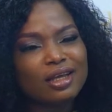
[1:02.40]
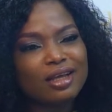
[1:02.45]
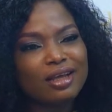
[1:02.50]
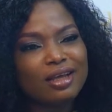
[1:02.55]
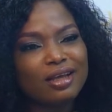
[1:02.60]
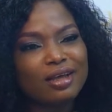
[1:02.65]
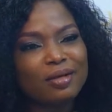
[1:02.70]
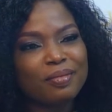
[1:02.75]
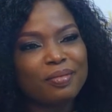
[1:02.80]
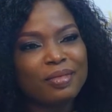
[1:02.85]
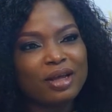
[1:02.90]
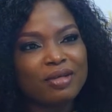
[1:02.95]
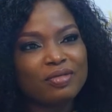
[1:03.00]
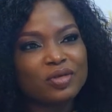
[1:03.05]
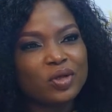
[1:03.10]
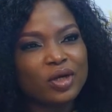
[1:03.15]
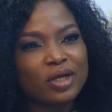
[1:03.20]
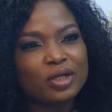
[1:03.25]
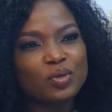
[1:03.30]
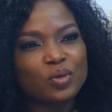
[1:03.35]
Um, I've
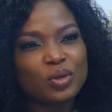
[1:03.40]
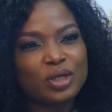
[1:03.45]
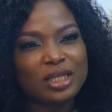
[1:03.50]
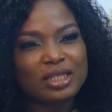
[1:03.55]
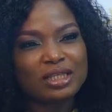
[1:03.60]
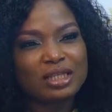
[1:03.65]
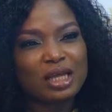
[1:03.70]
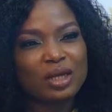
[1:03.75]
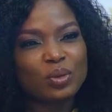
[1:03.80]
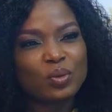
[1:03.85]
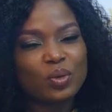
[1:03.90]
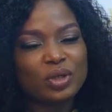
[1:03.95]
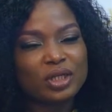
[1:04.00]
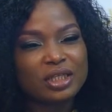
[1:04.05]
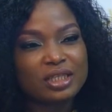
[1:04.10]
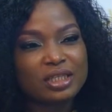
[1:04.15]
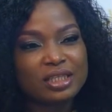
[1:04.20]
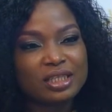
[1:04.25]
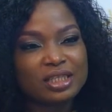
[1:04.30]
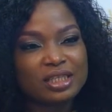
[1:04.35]
tried to understand what
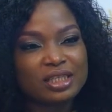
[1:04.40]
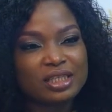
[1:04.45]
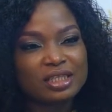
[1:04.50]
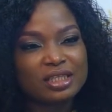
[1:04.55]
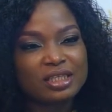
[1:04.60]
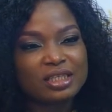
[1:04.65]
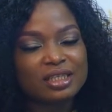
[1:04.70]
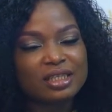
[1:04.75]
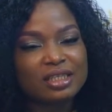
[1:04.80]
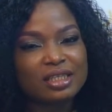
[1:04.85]
it is.